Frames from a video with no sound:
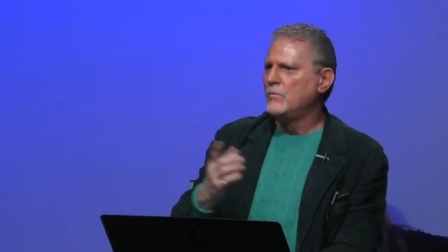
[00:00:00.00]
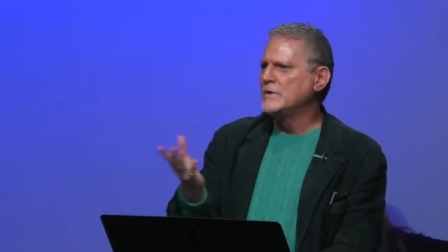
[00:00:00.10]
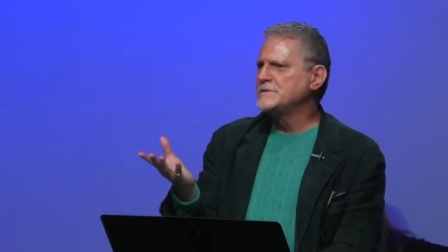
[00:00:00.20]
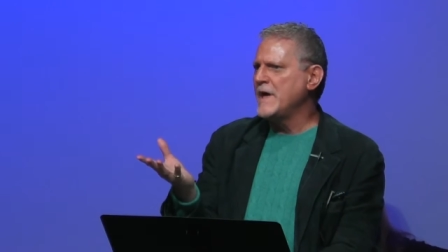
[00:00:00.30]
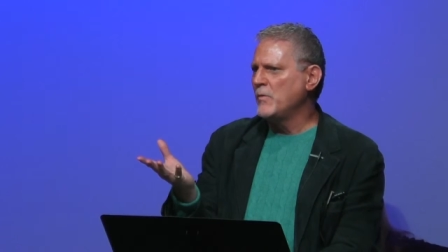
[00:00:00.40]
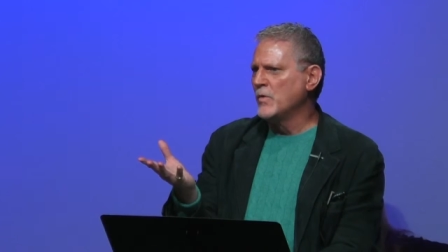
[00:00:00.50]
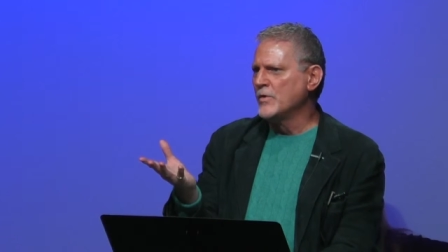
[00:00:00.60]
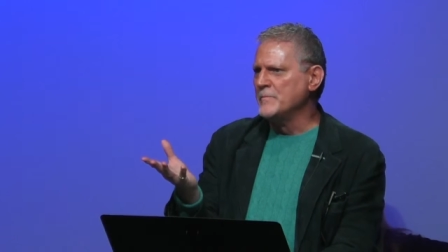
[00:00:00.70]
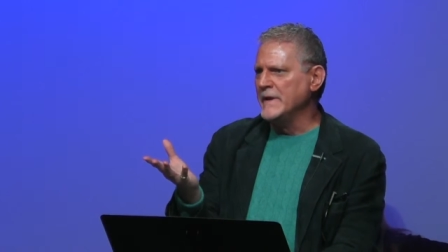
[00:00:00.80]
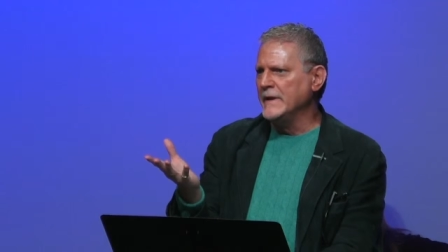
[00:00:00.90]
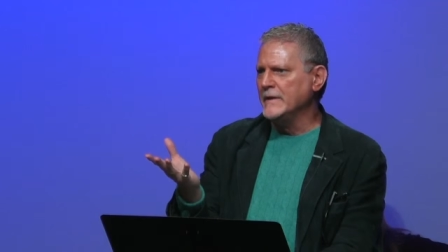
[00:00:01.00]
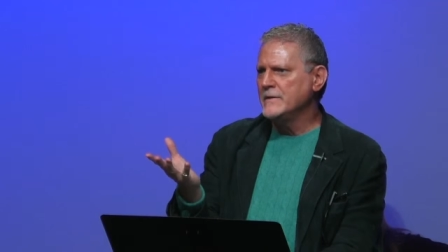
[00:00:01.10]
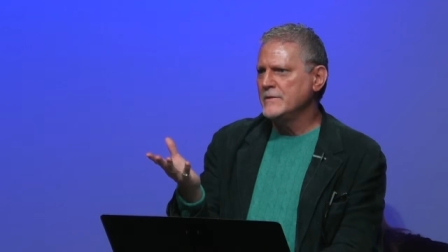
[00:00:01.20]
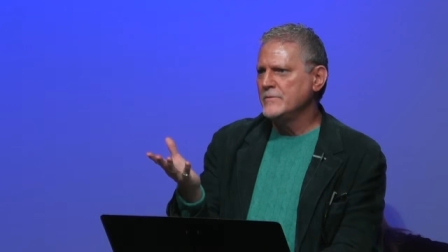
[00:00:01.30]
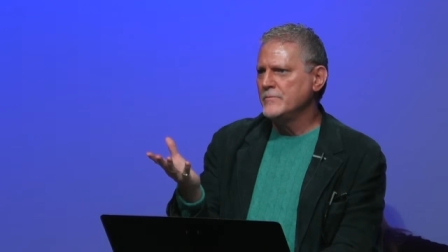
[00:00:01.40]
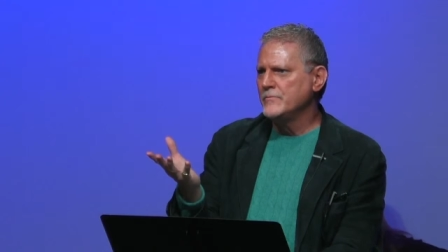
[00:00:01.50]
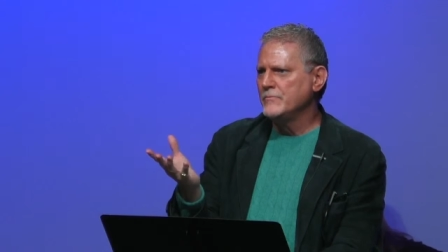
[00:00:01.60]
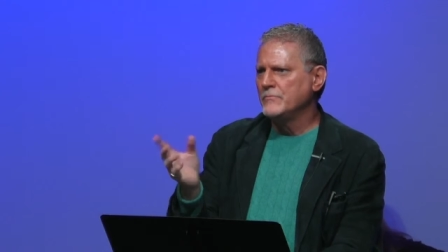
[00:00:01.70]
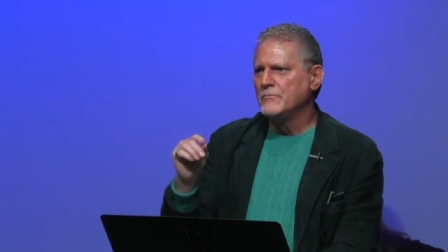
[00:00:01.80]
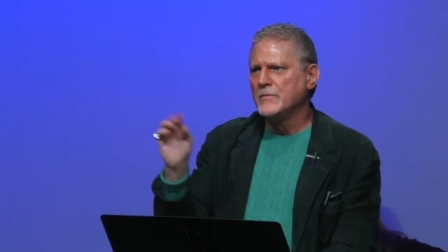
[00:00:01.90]
What's that word mean?
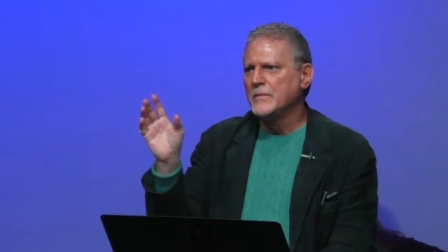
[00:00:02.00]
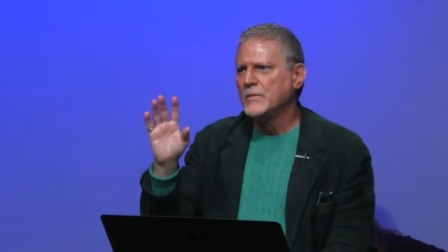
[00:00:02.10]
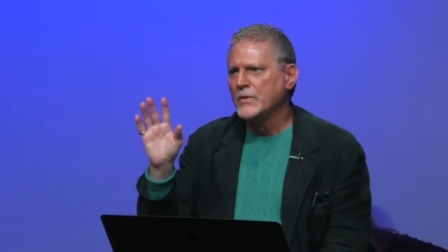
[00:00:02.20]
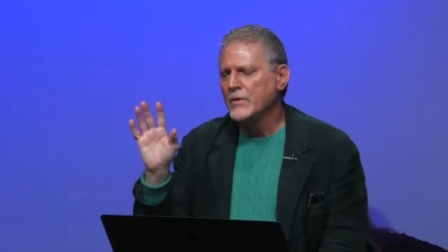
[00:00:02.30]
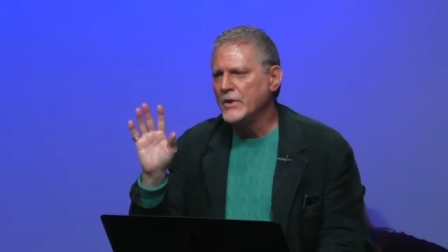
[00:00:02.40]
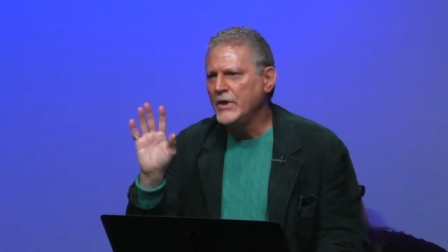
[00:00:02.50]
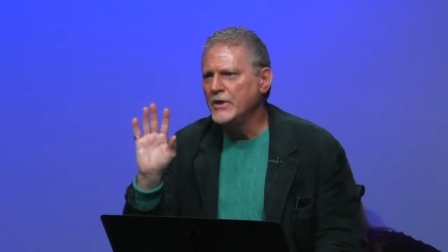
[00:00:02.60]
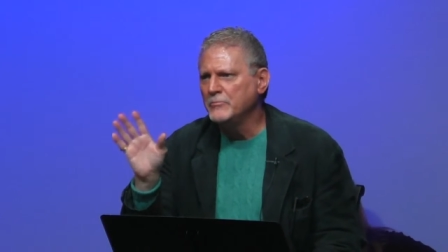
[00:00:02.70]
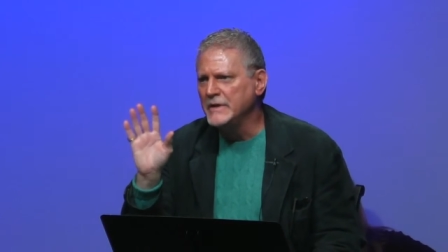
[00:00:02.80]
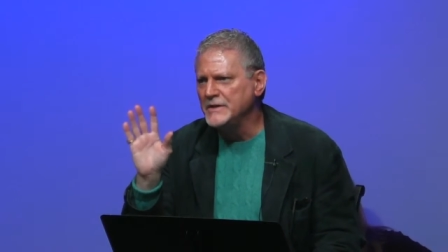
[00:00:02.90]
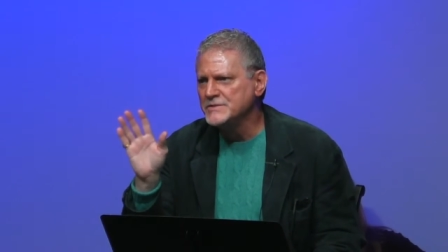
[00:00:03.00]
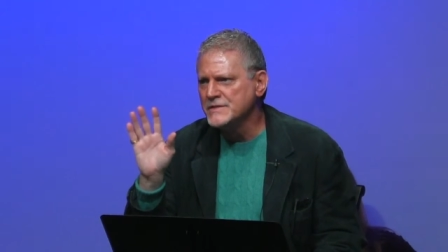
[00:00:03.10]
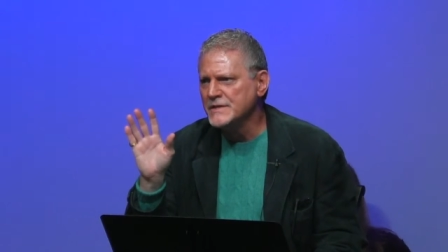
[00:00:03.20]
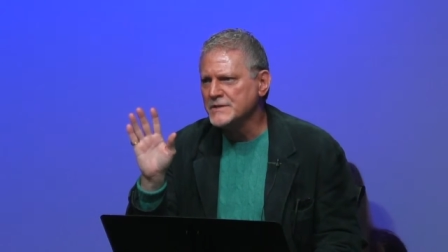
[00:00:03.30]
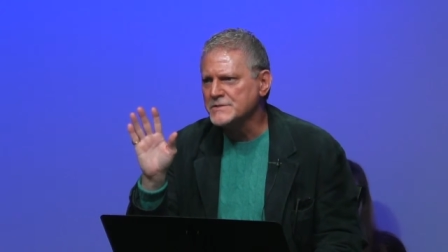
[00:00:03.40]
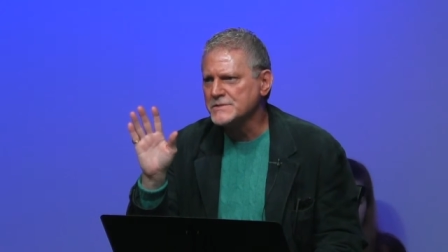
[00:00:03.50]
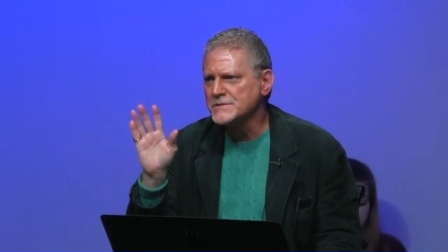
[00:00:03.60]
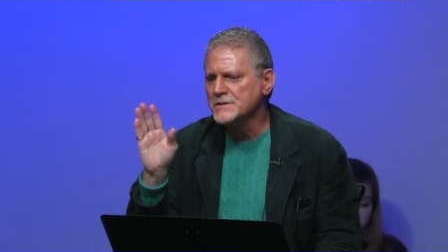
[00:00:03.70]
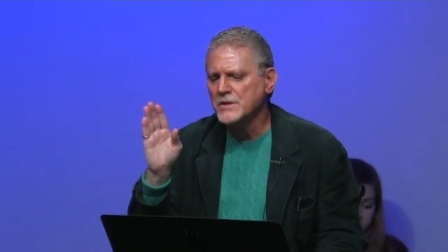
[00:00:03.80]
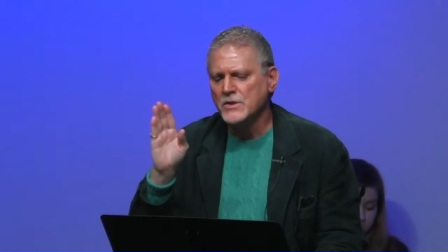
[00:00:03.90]
It means
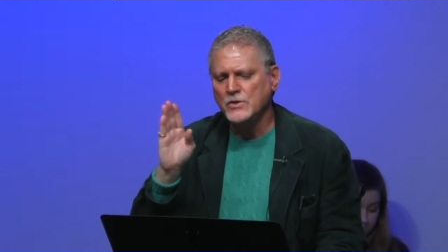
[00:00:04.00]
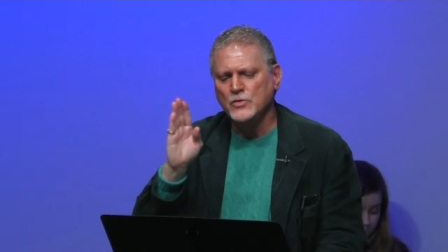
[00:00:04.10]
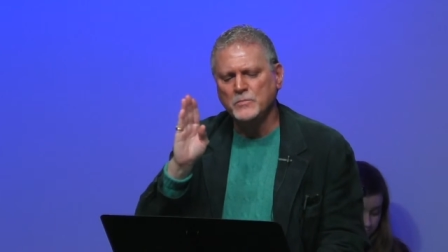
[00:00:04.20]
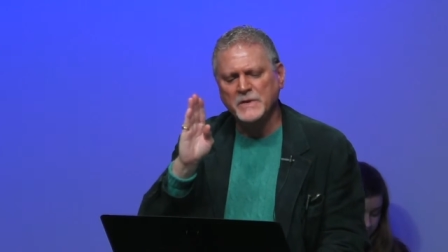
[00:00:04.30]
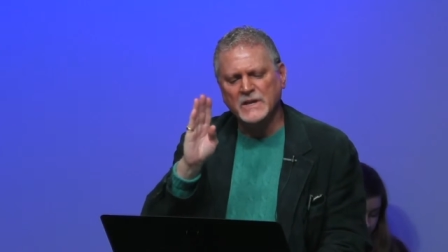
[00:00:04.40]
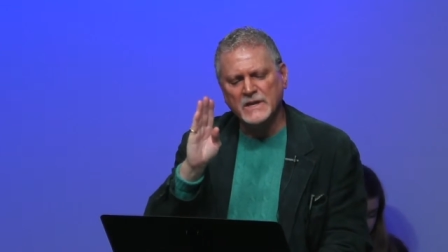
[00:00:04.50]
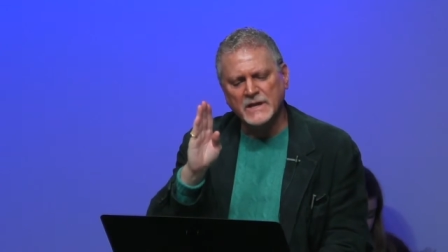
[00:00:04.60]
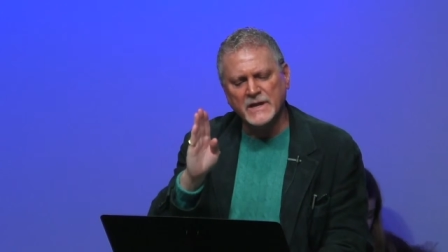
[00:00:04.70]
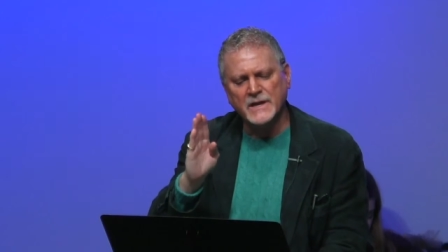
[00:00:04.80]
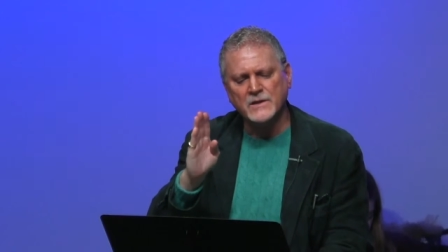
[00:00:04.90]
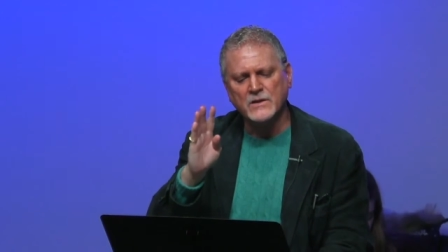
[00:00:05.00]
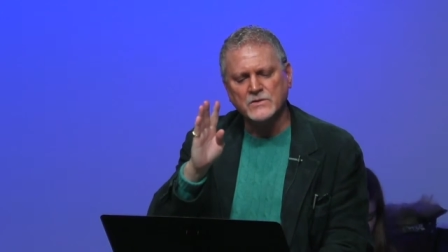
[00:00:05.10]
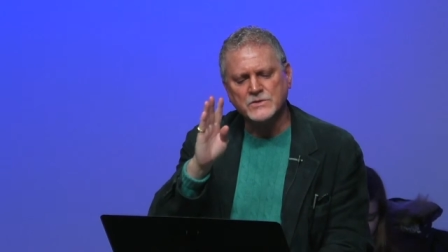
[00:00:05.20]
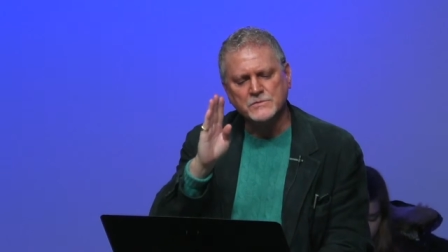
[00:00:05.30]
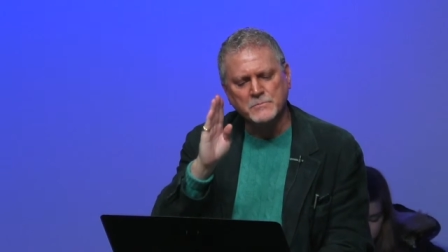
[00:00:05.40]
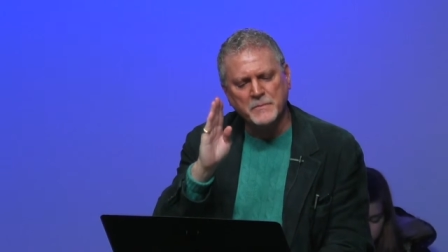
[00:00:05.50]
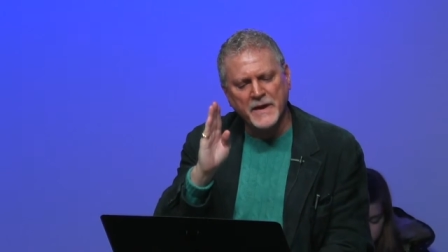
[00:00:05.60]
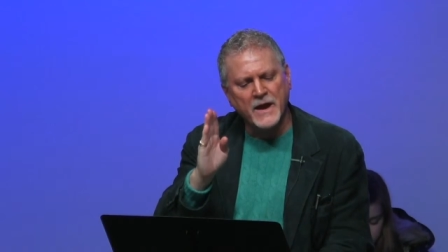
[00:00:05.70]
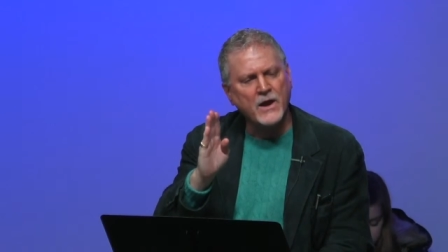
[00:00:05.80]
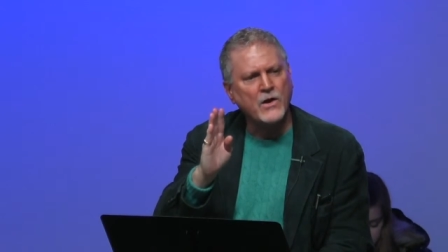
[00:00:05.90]
this you begin to
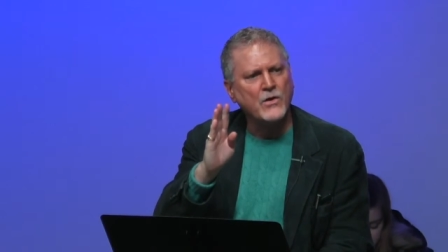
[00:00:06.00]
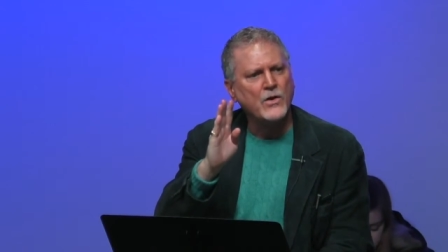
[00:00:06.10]
bear